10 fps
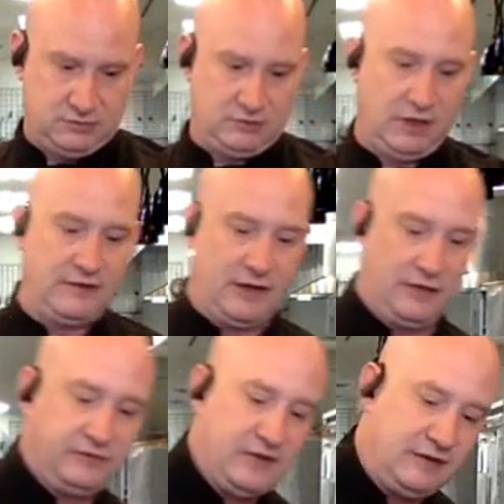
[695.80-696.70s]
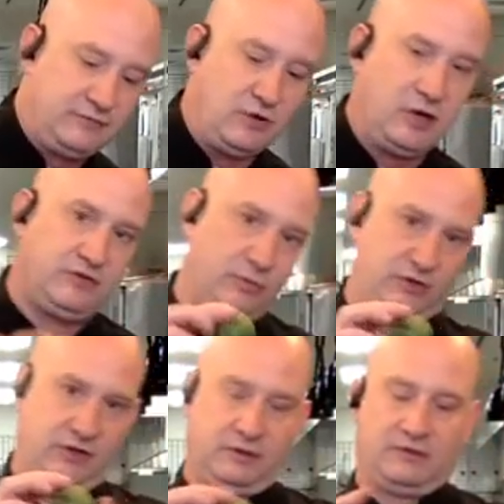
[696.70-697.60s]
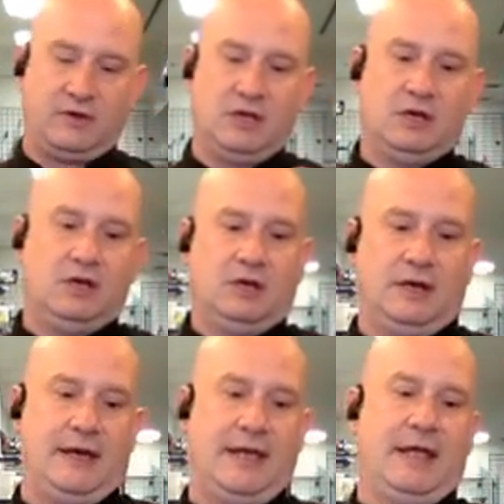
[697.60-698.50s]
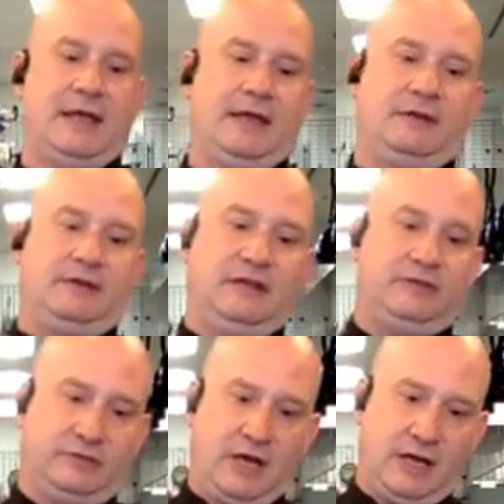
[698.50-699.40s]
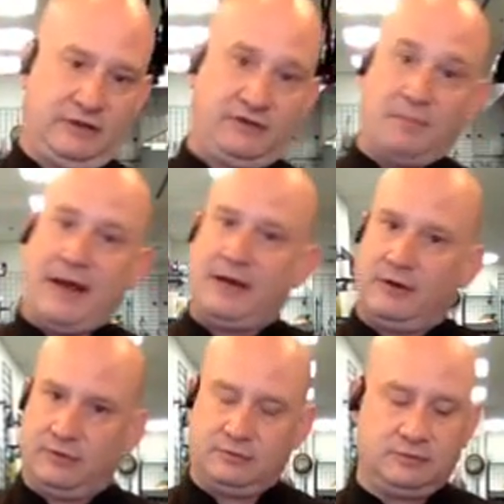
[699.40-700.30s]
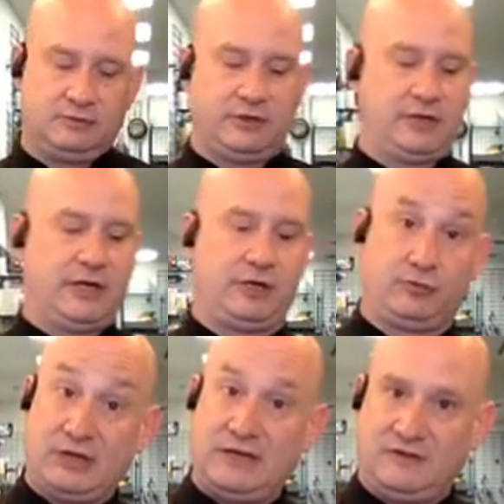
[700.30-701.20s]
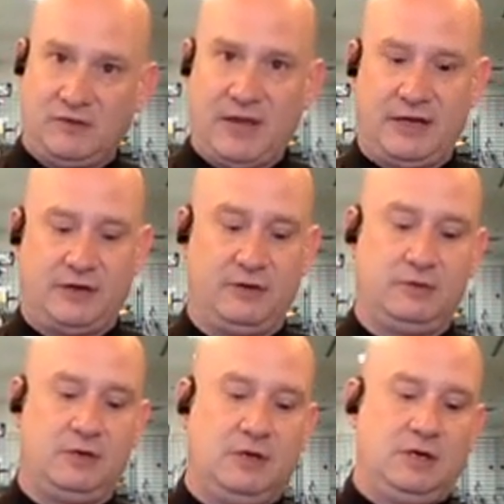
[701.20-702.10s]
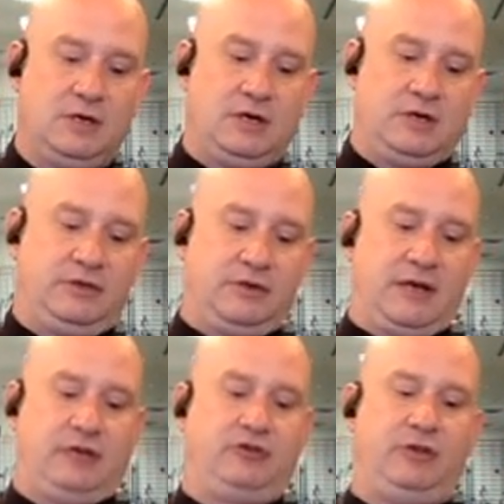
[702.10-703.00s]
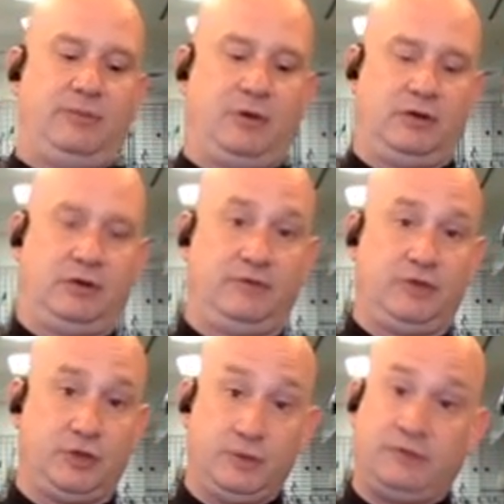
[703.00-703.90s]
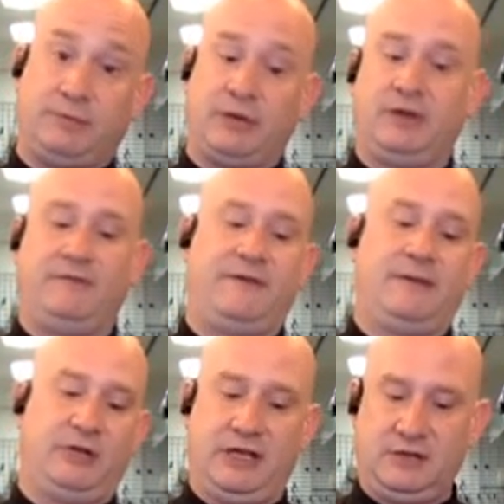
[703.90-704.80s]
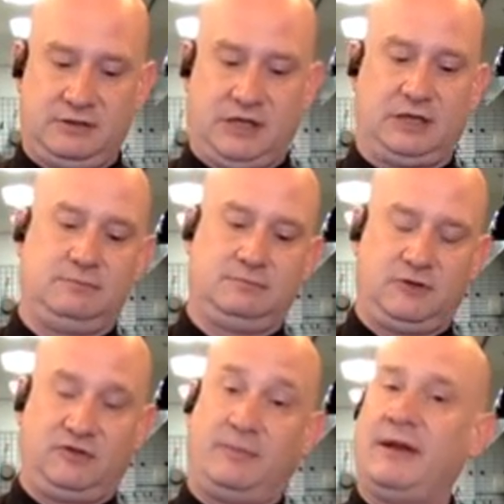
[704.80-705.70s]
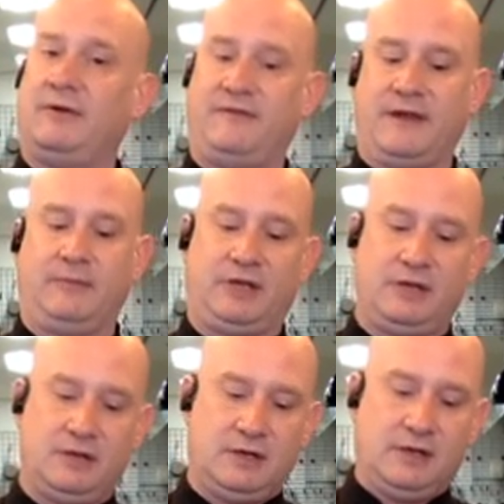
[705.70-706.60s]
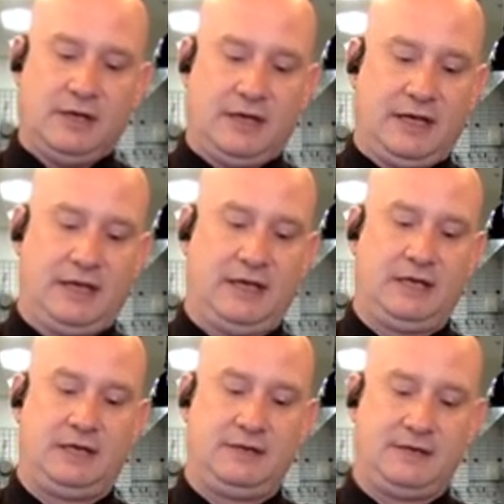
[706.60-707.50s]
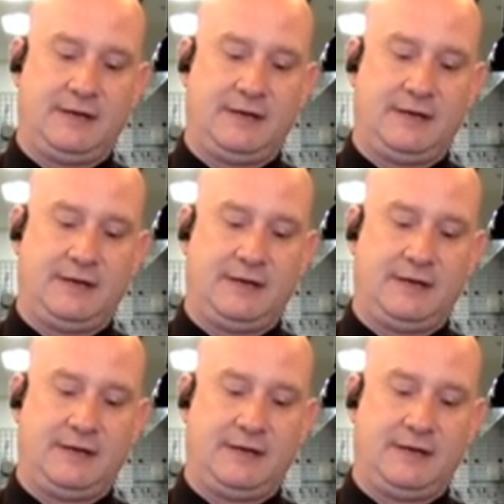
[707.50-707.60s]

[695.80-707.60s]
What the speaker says: and then I also have raw tomatillos. And these are not a tomato, they're not a green tomato. They're actually part of the gooseberry family, not the tomato family. And